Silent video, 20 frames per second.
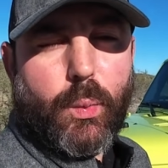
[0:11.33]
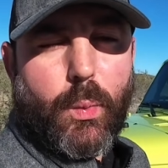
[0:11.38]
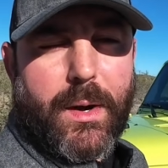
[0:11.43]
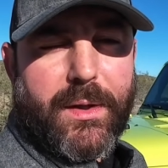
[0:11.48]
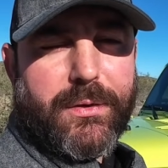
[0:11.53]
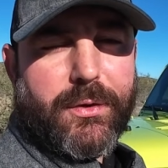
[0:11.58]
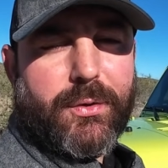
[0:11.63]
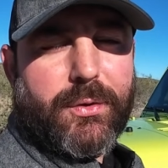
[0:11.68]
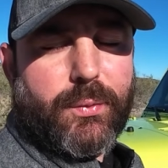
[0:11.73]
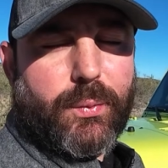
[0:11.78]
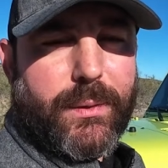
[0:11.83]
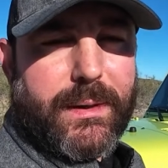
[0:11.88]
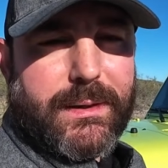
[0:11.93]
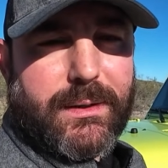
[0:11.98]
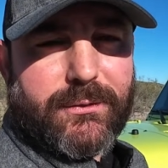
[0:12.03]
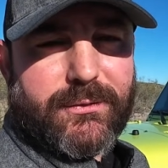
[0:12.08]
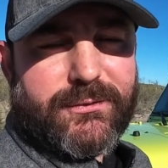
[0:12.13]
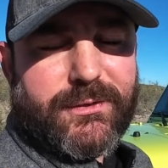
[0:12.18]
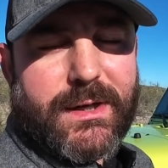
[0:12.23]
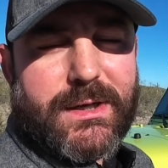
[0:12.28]
weather
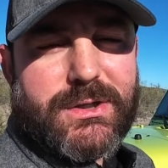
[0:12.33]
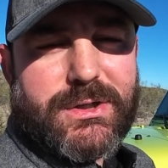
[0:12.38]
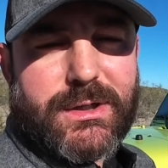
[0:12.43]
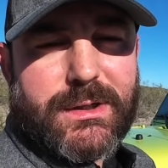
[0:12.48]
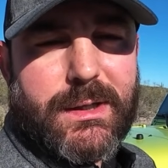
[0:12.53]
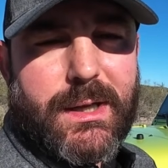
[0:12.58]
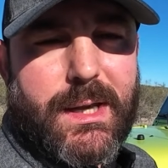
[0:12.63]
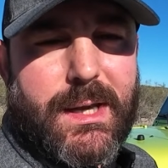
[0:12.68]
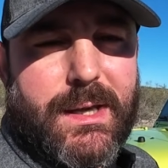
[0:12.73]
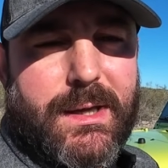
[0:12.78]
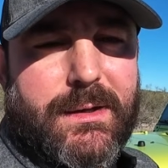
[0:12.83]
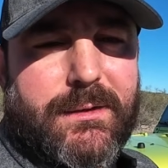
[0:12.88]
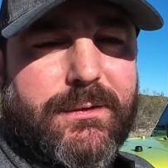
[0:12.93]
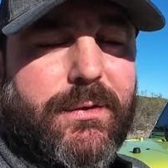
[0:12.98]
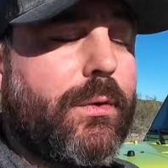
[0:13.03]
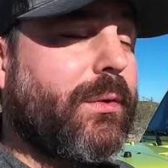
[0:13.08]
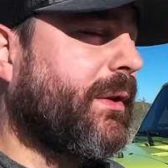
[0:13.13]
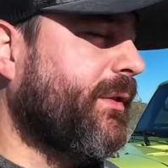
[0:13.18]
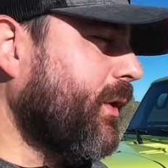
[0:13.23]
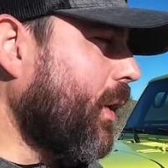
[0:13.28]
radio station.
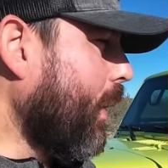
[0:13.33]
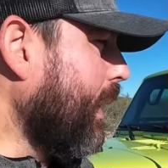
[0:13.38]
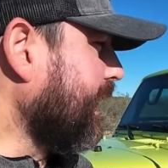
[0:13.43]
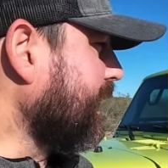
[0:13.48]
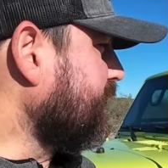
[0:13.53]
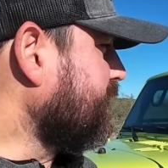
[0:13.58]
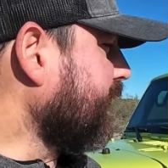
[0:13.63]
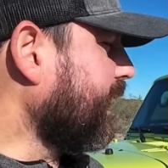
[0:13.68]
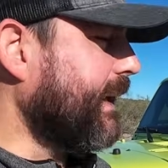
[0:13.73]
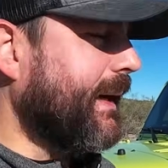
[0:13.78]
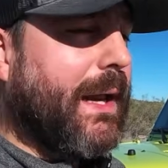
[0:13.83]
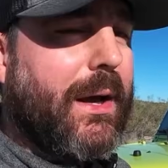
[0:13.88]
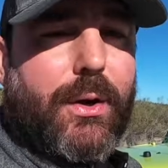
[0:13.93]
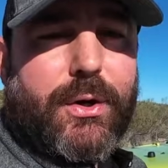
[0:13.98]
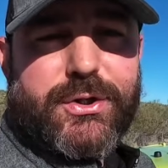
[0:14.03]
So let's go ahead and check it out.